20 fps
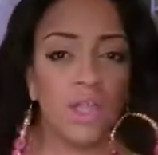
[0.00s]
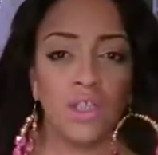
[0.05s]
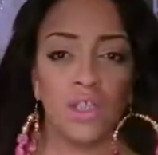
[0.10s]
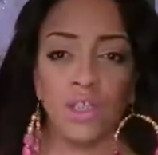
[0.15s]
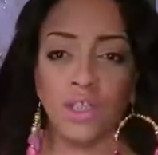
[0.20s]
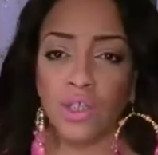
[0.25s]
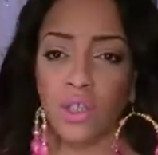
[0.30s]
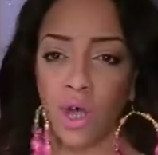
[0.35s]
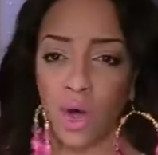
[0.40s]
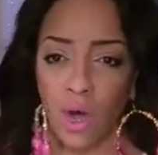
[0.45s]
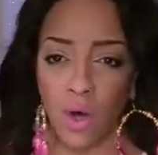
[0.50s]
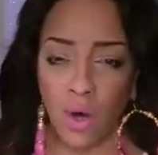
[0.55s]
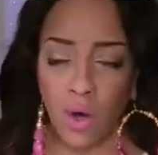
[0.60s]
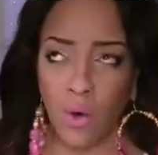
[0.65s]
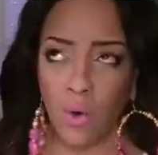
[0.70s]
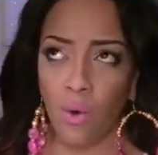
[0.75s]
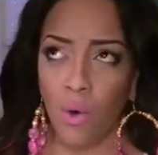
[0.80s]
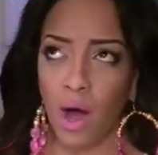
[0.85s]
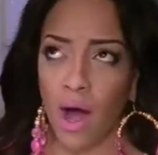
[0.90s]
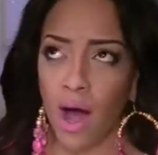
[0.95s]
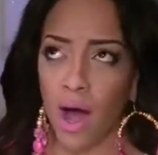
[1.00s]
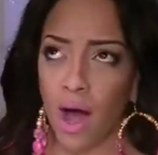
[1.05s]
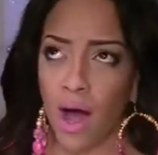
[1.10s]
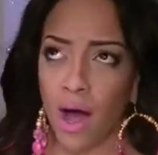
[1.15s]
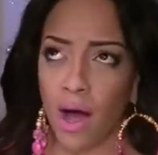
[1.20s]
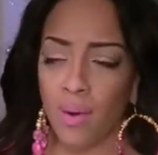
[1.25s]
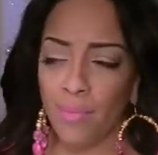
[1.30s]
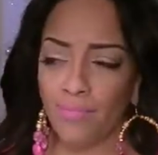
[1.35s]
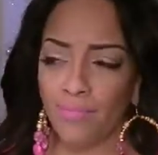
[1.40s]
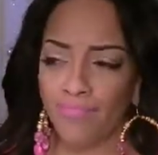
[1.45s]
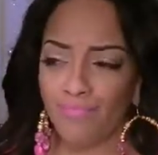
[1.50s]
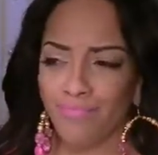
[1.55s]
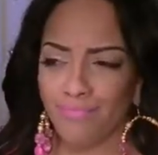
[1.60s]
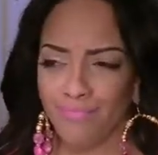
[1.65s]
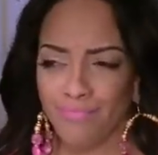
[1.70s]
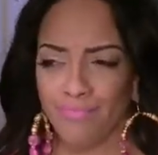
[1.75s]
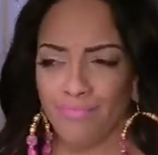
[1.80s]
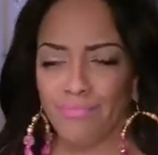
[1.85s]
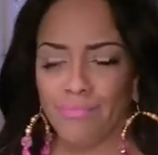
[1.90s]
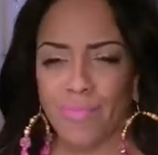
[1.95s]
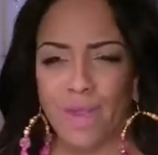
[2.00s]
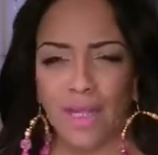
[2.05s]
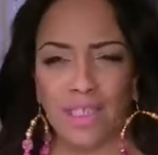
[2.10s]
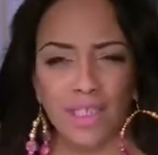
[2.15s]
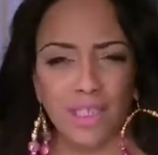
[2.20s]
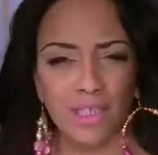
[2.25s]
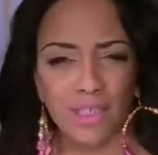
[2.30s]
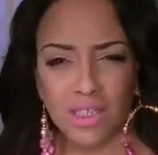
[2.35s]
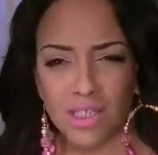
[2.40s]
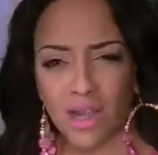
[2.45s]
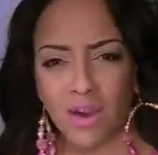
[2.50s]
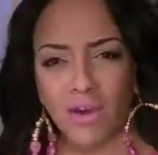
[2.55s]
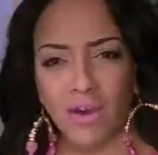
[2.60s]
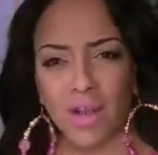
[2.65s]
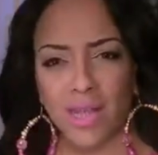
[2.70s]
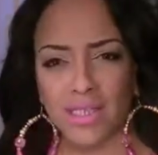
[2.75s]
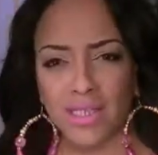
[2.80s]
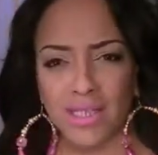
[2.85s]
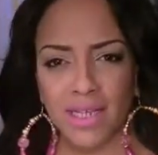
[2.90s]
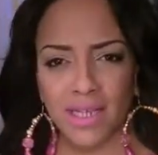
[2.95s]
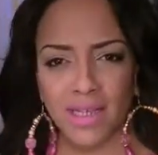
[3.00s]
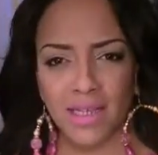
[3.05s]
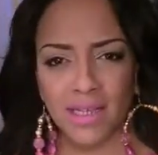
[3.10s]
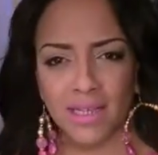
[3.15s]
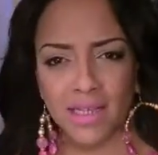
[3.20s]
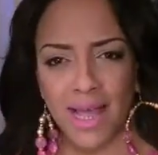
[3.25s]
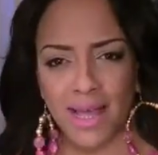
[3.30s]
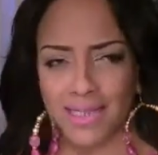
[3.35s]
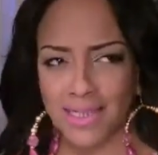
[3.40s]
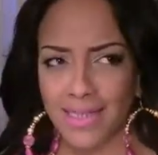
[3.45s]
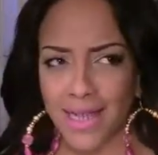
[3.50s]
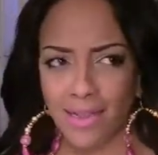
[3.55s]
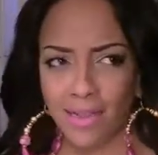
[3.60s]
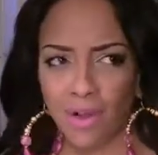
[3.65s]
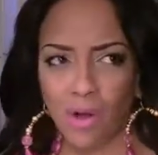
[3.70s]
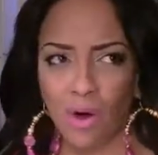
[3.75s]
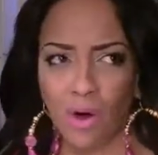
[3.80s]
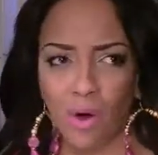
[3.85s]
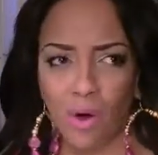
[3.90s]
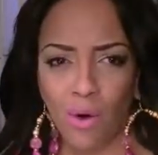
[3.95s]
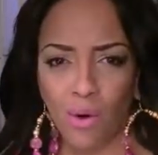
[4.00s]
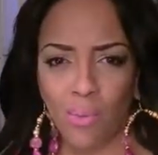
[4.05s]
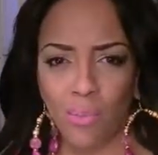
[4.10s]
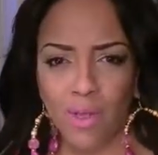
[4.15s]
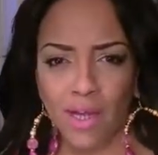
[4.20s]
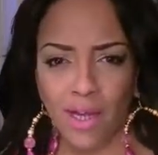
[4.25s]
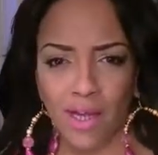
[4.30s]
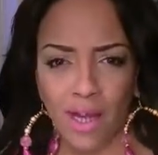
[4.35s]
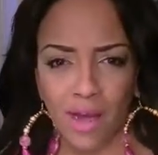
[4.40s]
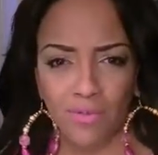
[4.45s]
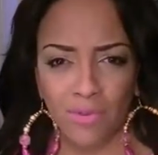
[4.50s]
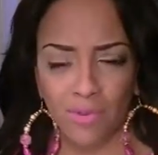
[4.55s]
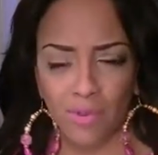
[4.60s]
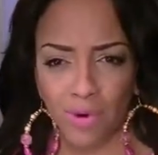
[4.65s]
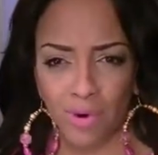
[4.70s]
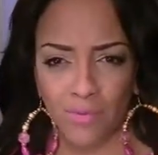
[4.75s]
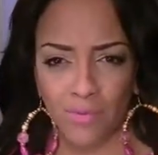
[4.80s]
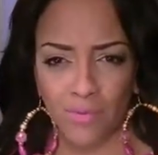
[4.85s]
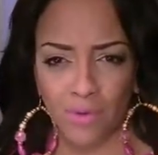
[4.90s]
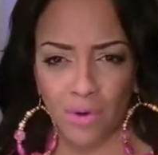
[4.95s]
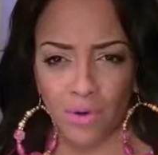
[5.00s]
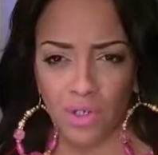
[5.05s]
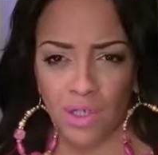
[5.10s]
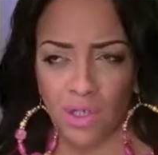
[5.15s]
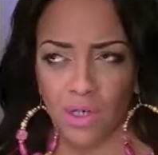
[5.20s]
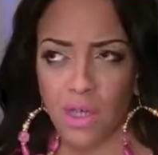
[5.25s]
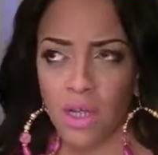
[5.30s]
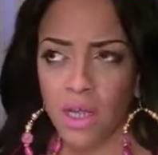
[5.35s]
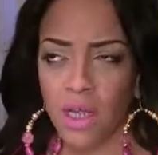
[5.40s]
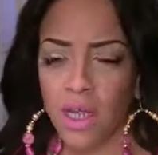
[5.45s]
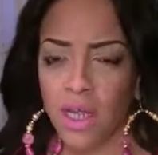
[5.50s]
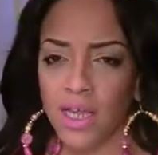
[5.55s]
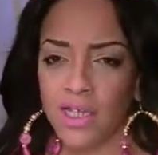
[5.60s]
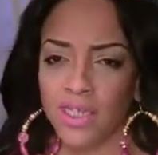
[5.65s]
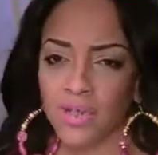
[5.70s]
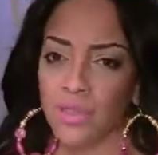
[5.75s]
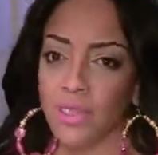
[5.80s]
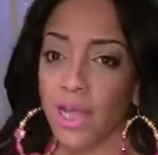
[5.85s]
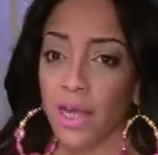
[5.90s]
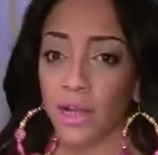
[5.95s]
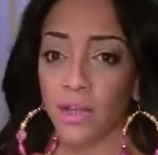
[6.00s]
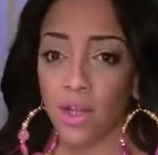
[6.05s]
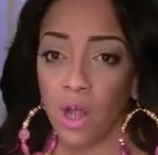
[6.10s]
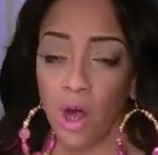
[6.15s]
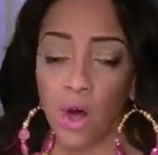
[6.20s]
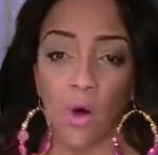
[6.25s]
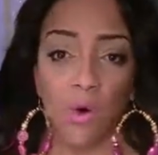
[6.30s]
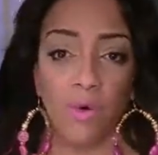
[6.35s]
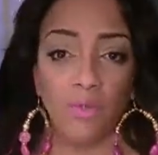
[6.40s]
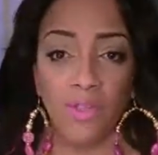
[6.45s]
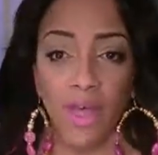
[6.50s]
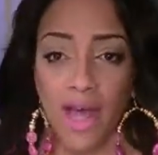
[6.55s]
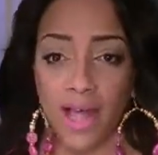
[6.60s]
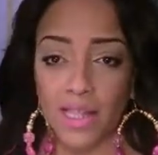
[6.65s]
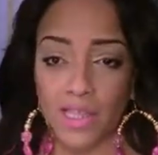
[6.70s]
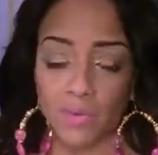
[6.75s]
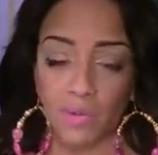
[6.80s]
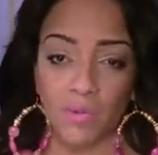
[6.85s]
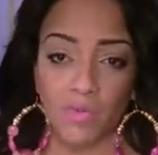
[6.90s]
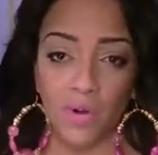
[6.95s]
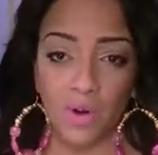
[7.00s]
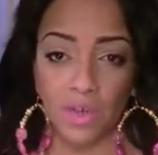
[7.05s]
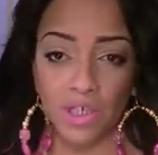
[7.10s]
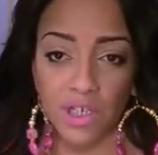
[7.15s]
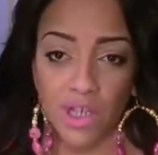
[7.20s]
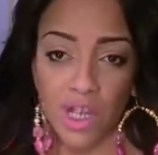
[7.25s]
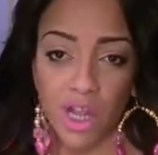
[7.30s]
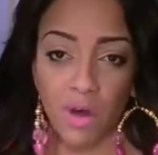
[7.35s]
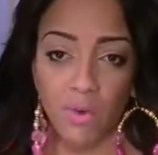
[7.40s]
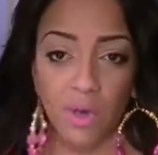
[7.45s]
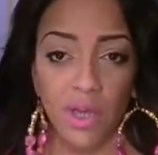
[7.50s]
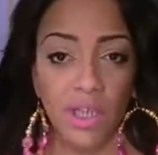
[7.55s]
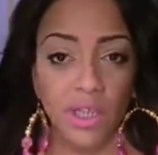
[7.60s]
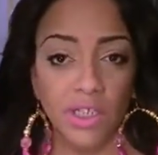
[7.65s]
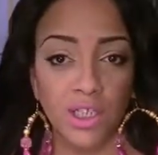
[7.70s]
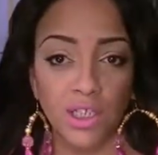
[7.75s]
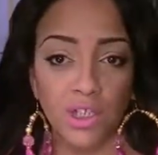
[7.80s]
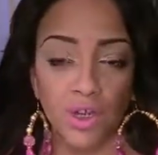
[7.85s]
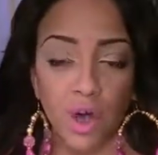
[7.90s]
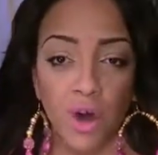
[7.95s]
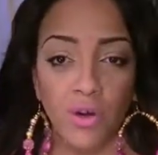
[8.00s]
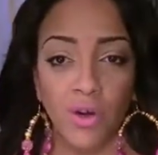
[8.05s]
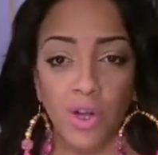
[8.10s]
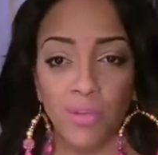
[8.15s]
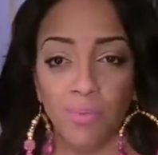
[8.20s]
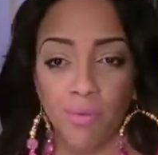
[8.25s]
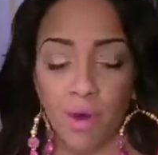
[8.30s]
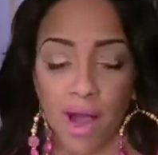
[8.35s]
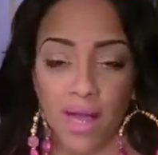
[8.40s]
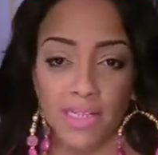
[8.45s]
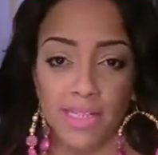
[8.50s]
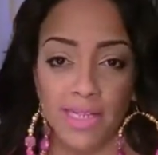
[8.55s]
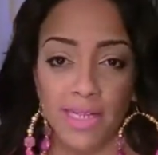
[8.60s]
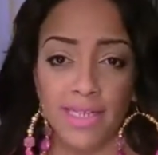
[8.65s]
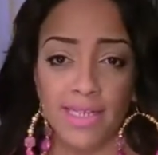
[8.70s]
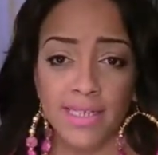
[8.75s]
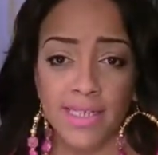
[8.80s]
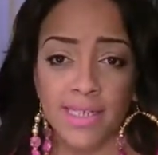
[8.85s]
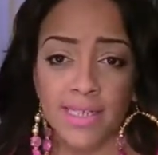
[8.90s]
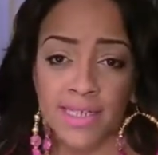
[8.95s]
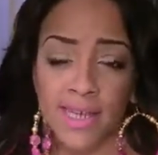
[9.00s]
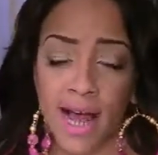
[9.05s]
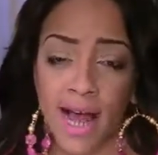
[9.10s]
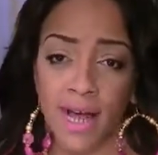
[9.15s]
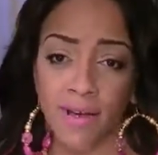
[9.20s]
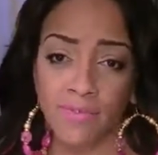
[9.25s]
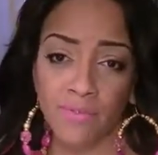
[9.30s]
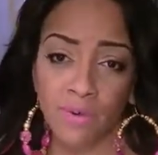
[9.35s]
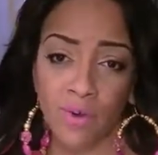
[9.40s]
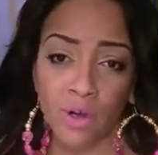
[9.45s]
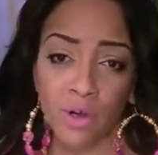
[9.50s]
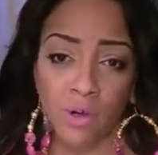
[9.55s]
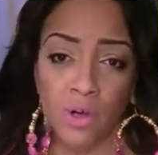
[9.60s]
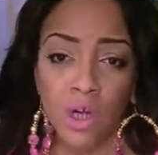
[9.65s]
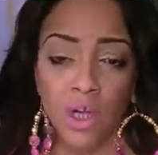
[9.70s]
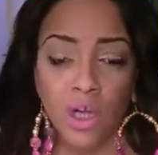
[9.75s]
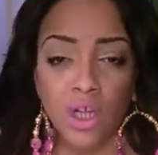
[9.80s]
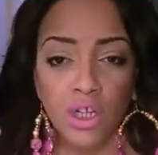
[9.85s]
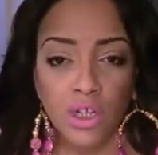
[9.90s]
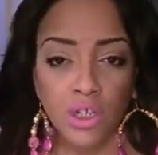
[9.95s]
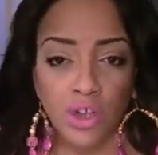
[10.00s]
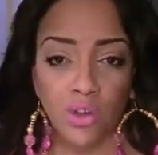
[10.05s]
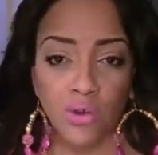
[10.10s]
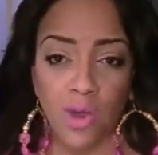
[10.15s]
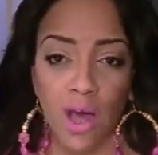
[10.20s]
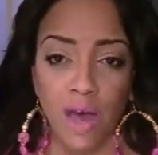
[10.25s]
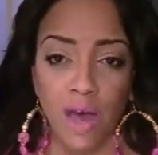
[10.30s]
So, I just looked at her and I said, that's not the whole meaning of the word virgin. She was like, no, that's what virgin hair is. It's already processed and dyed for you, so you